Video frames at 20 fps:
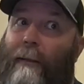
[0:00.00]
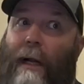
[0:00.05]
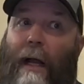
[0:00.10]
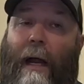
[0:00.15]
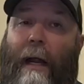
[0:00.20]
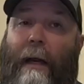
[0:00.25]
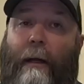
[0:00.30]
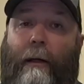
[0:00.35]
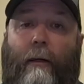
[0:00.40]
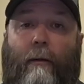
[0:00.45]

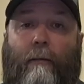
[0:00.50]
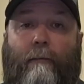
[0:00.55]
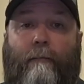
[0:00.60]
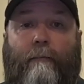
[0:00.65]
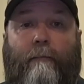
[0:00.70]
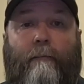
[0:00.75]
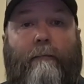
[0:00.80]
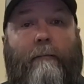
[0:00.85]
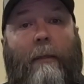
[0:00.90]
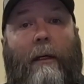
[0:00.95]
I don't know.
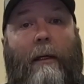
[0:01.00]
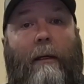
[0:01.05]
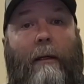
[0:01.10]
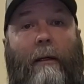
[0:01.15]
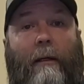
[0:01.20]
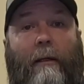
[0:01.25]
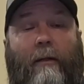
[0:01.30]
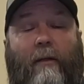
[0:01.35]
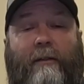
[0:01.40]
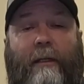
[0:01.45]

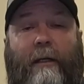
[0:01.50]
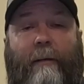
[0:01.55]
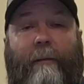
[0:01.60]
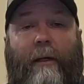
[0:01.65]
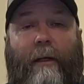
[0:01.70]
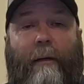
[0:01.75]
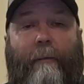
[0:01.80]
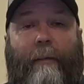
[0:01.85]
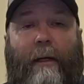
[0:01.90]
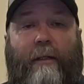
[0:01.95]
Looks like $1
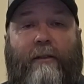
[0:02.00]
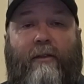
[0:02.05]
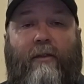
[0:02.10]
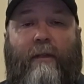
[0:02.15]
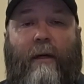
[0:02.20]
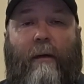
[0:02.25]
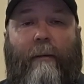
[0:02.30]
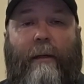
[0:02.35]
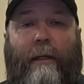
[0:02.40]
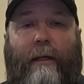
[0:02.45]
million bucks. You
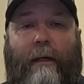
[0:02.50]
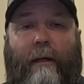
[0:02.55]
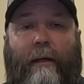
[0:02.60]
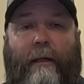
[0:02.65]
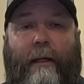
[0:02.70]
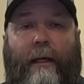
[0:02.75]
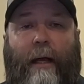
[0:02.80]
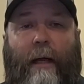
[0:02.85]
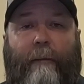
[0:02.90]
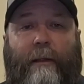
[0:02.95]
tell me down in
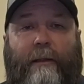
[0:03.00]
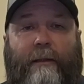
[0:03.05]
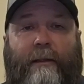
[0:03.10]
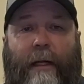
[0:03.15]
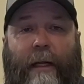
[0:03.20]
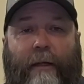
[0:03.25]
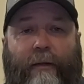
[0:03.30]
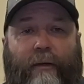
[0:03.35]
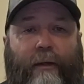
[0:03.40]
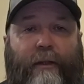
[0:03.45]
the comments. Did
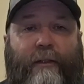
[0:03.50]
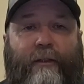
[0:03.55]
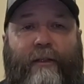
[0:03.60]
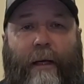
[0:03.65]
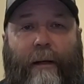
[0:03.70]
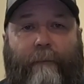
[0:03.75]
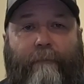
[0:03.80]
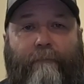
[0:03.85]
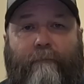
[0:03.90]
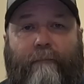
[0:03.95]
I do a good
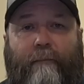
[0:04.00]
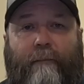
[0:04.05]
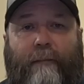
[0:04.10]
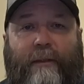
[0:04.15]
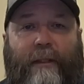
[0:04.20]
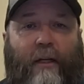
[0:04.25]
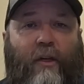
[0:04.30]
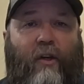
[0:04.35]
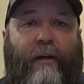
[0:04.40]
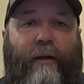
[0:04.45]
job?
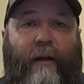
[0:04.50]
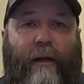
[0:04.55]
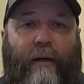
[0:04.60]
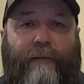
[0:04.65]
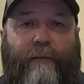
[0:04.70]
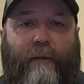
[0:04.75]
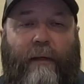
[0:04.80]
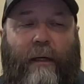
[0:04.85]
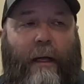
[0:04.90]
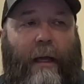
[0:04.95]
Was it good
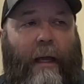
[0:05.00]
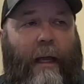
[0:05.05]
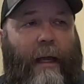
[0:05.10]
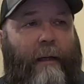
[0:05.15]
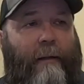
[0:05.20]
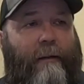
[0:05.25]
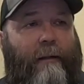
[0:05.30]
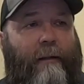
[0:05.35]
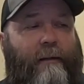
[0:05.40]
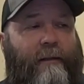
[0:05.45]
enough?
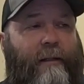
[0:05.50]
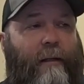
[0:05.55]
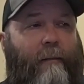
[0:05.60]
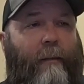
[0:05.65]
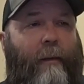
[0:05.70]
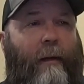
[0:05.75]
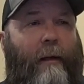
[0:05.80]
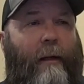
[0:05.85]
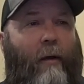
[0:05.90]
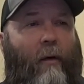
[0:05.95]
And
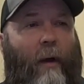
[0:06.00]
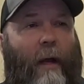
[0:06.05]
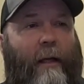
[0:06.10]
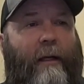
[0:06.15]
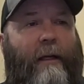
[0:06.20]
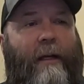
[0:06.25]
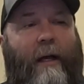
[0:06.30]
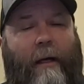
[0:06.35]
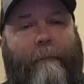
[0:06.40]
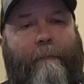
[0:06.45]
some, you know, I
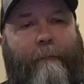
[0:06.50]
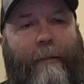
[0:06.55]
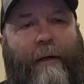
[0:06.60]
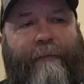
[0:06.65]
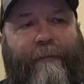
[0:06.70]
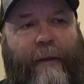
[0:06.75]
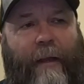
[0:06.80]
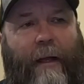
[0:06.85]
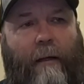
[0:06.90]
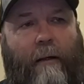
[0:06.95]
could cut and
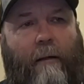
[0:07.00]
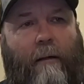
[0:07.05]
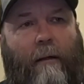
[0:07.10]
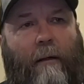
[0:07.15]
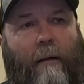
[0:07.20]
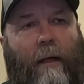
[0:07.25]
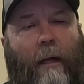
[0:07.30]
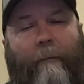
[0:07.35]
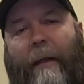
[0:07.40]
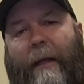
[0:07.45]
buff that
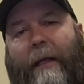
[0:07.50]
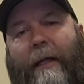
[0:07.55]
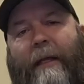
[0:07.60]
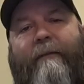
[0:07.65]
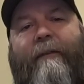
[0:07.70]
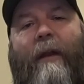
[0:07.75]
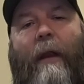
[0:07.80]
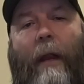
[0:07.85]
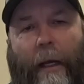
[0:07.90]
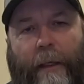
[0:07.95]
and make it
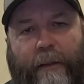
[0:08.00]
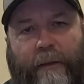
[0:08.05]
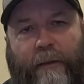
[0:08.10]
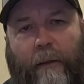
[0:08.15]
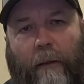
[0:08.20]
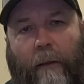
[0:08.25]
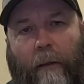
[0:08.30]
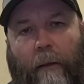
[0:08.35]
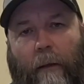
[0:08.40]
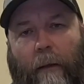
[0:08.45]
even
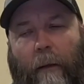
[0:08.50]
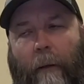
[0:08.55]
nicer.